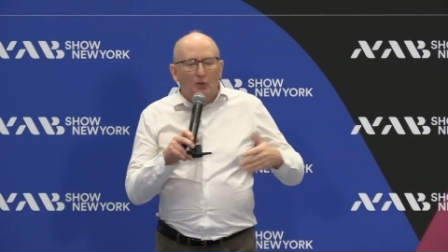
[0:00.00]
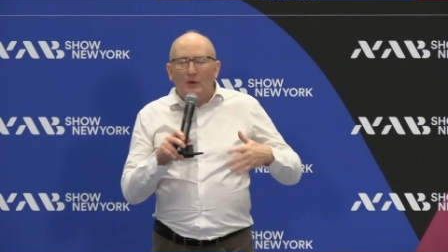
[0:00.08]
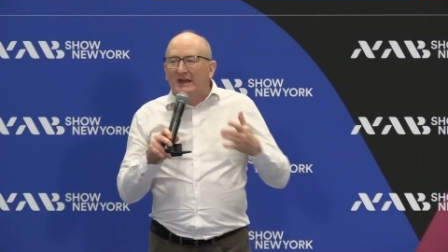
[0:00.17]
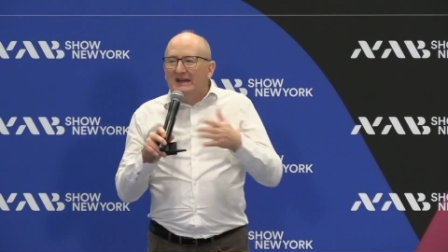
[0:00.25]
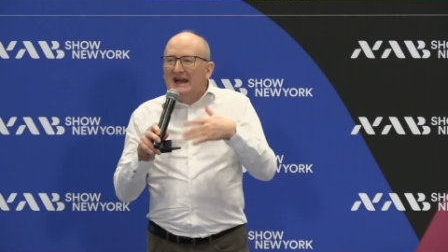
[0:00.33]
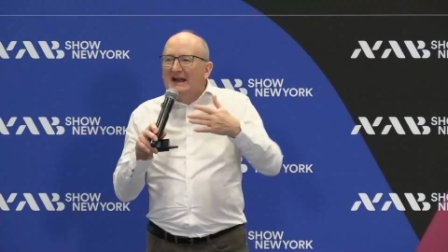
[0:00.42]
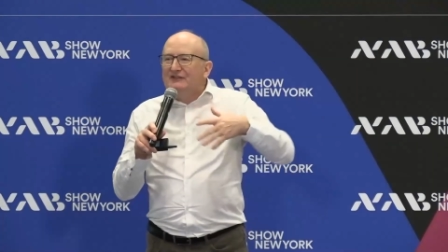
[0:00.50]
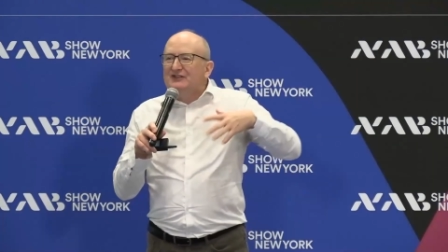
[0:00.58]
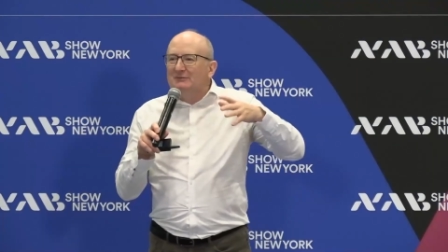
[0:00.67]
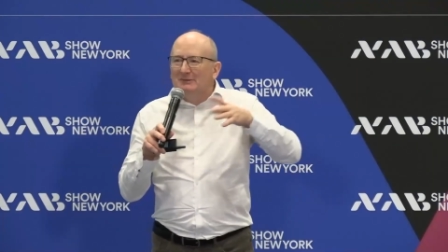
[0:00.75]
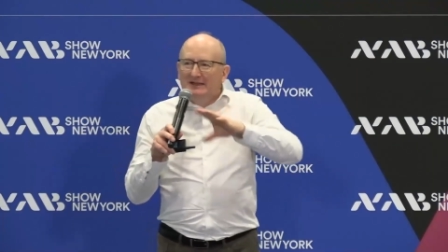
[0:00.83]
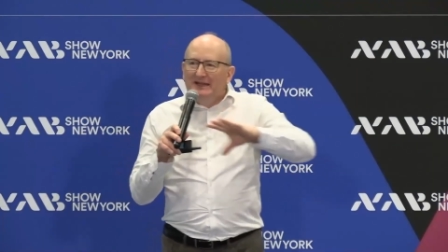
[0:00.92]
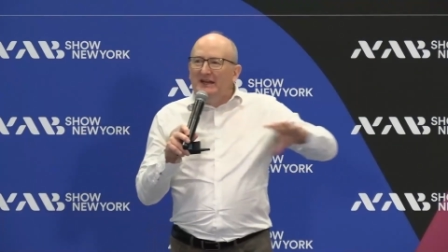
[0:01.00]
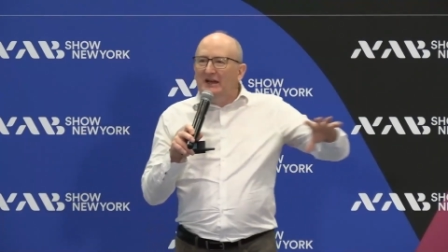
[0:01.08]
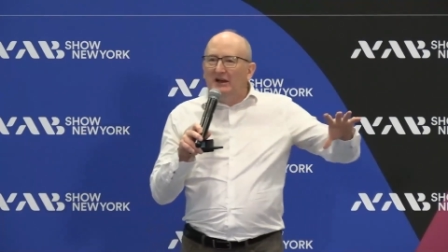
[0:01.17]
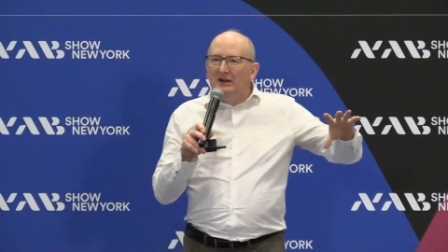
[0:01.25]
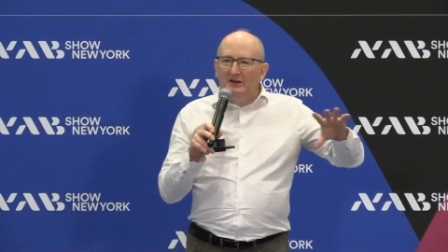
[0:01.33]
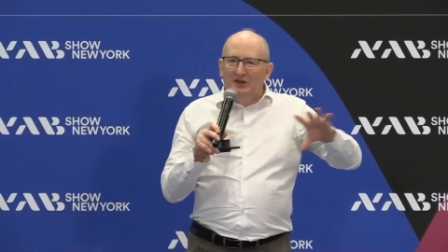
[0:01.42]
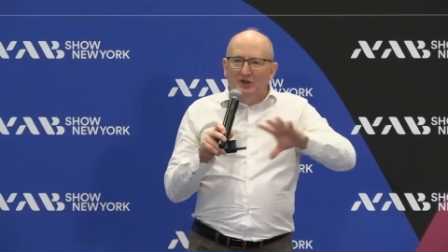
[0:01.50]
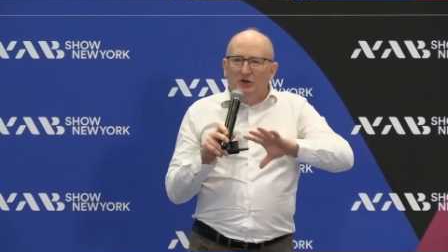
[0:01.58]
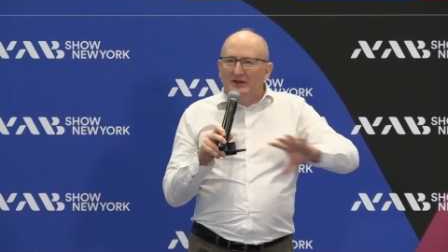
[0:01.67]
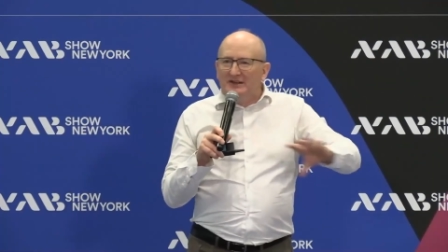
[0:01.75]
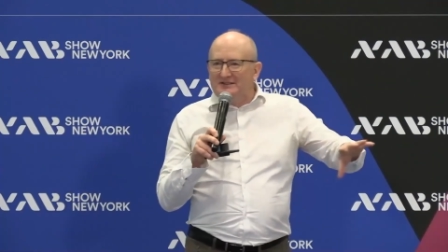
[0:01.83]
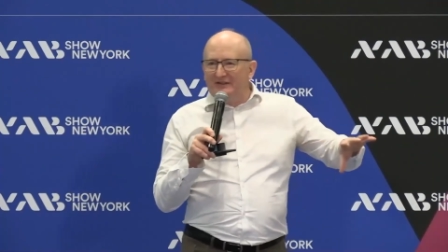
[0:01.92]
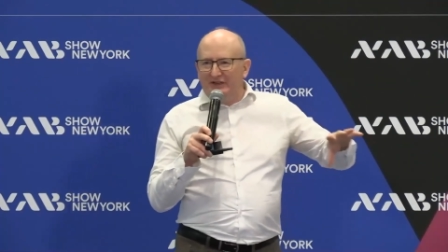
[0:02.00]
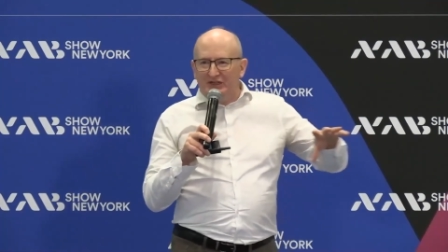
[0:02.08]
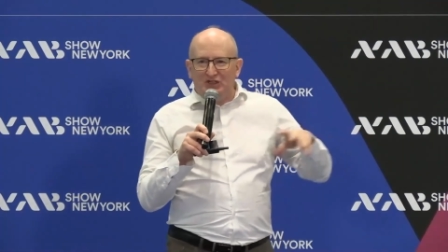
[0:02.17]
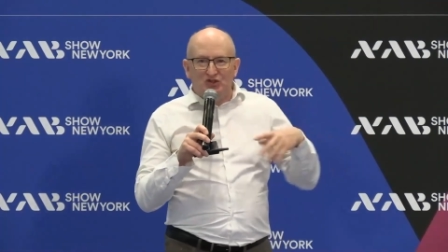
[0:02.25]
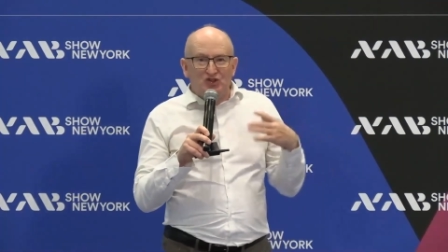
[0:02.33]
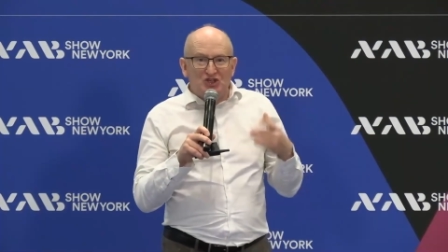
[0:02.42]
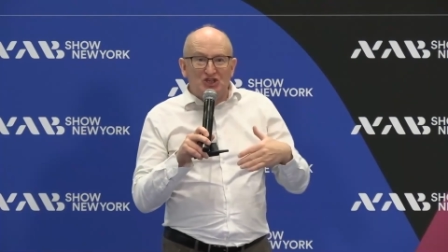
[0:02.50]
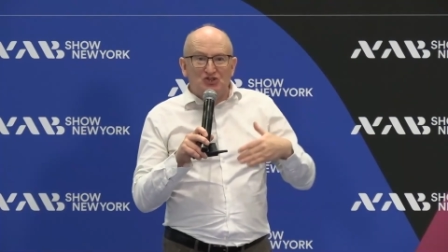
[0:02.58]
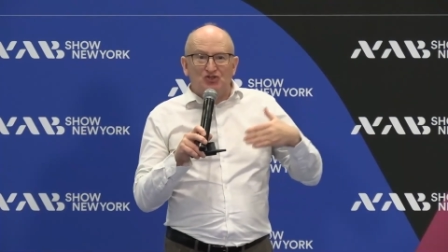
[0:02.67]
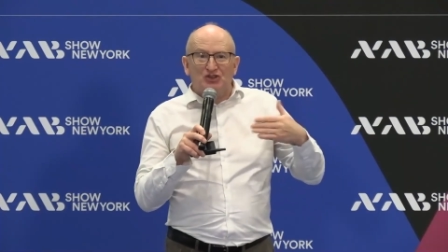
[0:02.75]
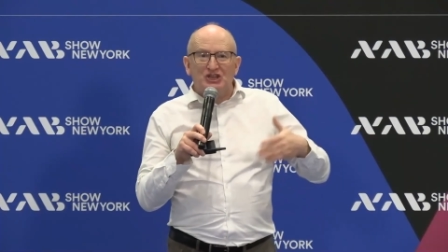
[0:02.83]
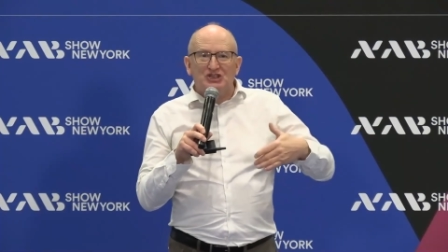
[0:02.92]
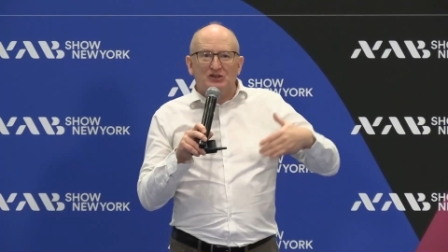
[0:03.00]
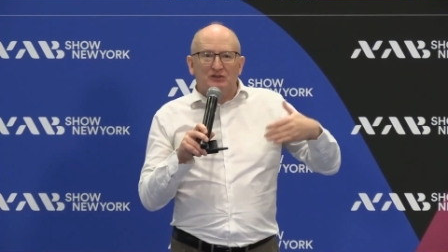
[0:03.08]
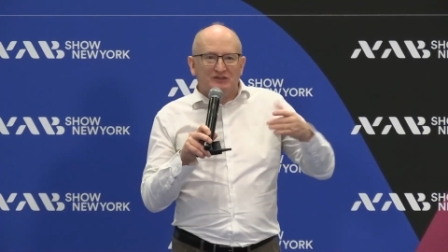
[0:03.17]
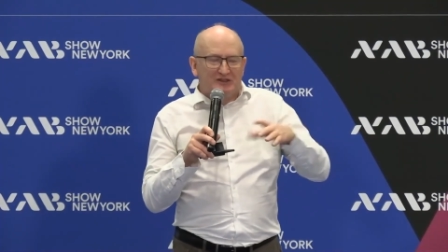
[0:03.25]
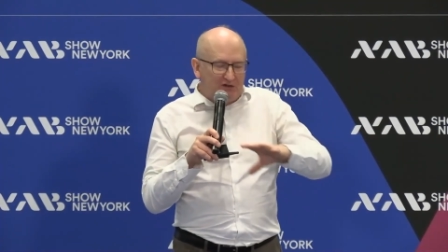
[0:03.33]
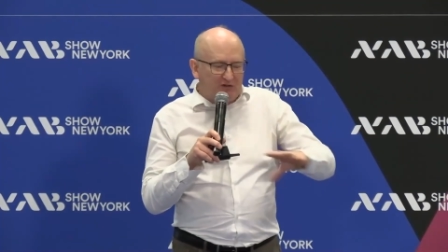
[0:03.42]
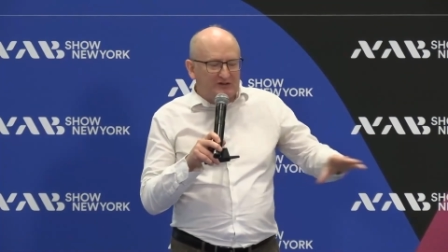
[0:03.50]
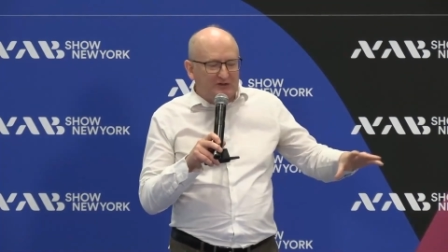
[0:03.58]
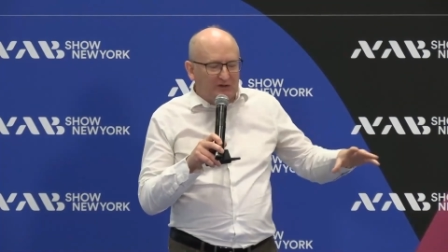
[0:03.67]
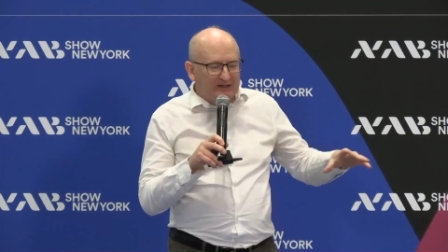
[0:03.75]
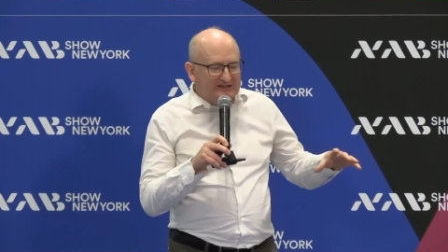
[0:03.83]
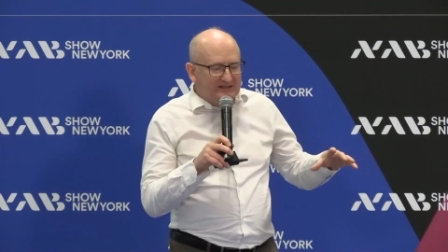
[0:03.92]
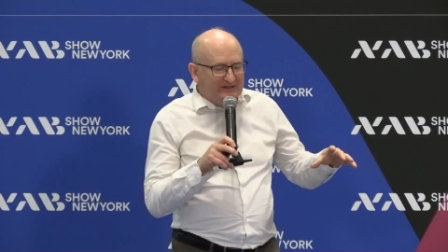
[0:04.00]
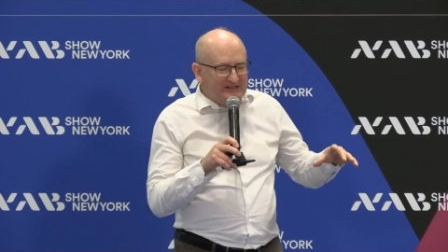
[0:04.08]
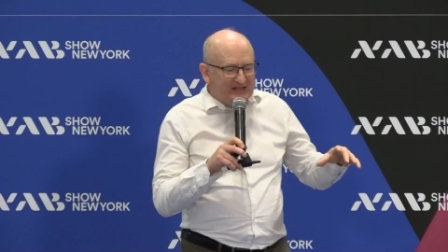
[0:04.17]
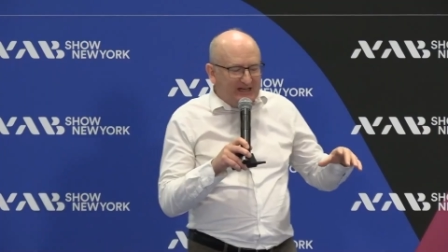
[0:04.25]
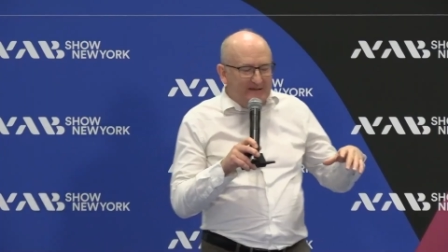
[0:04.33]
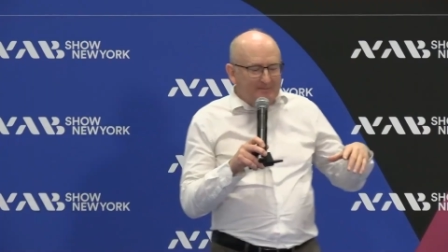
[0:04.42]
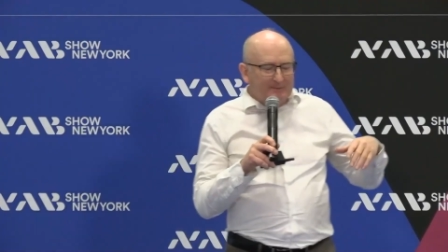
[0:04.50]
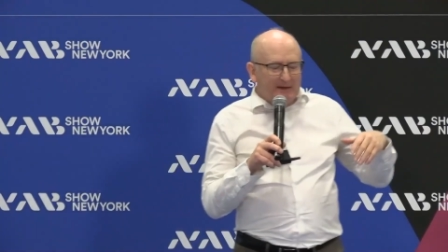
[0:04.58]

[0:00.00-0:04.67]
We're going to have some linear connectivity, traditional synchronous connectivity,